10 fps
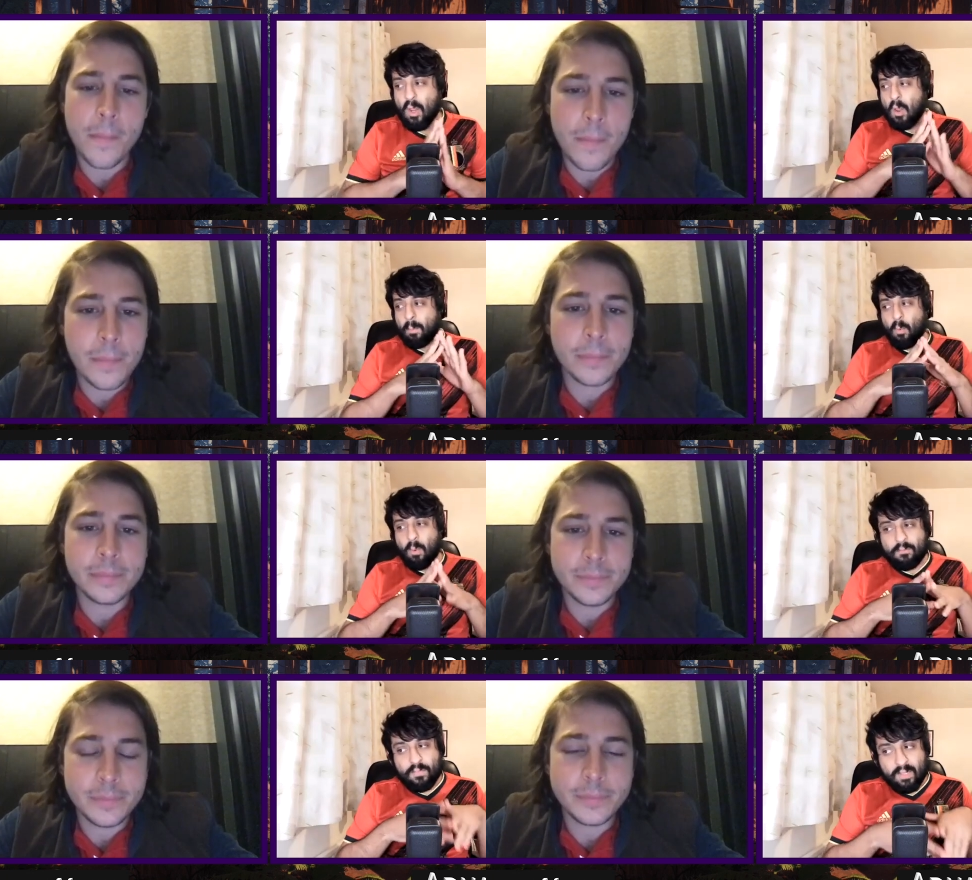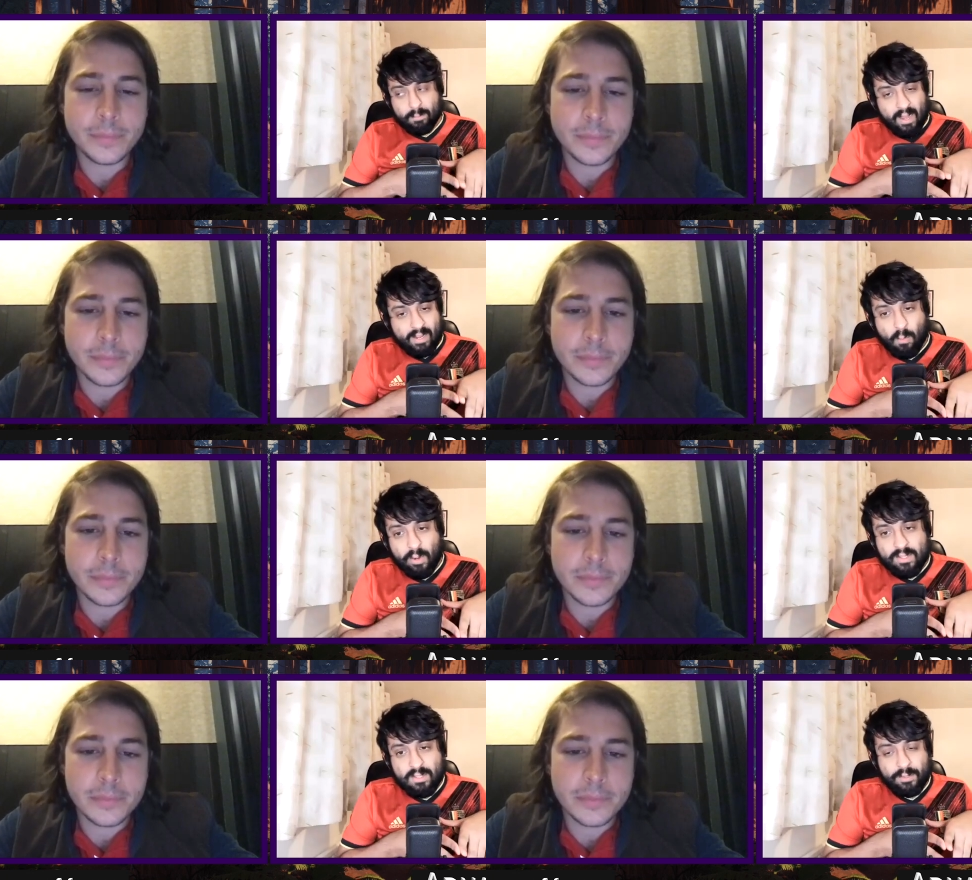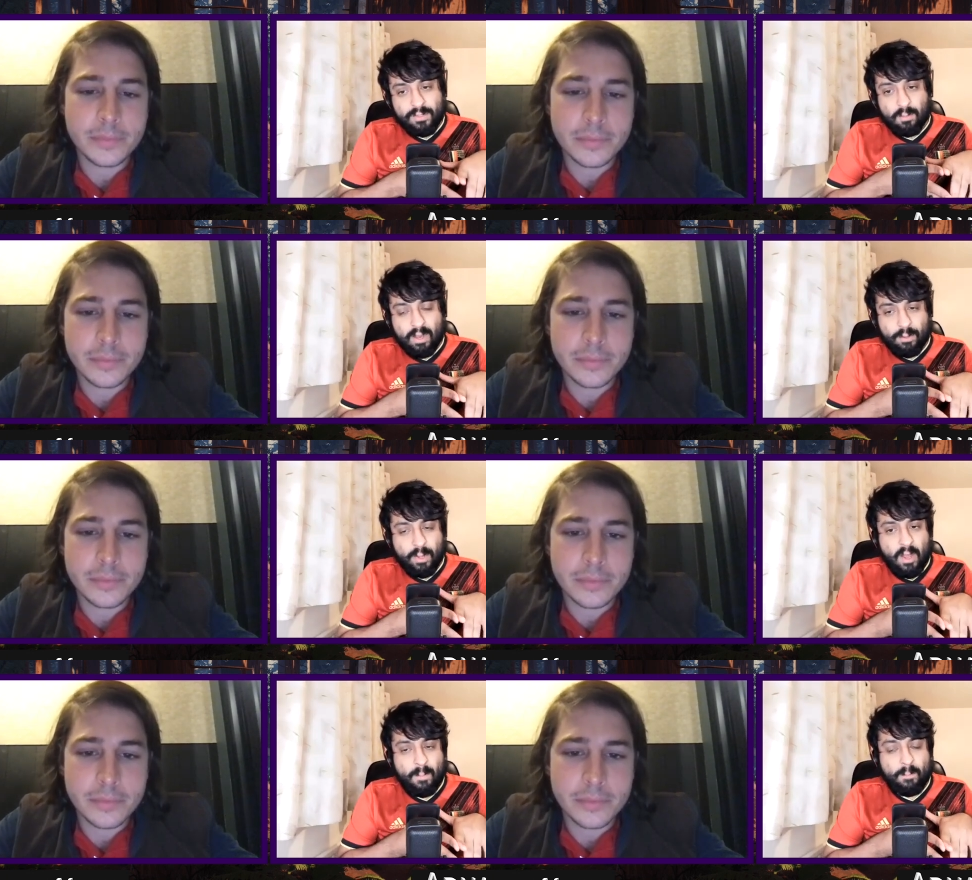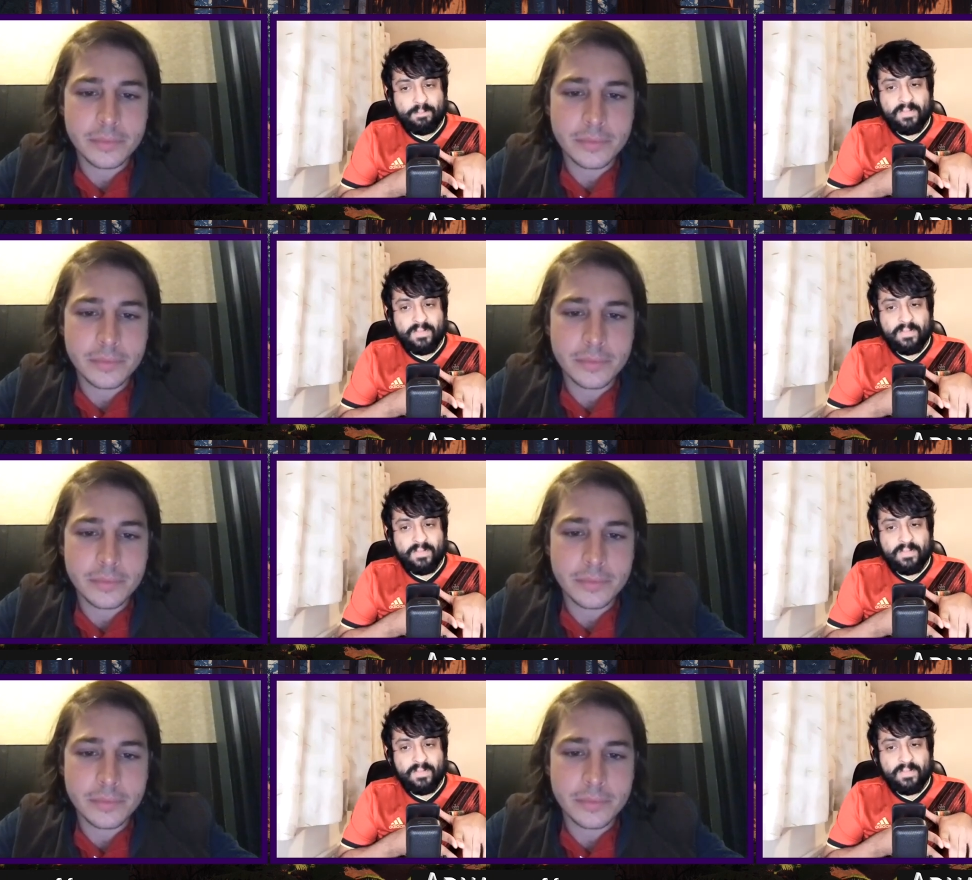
Speaker 1: But with Philip Bache, I wanted to talk to you about um,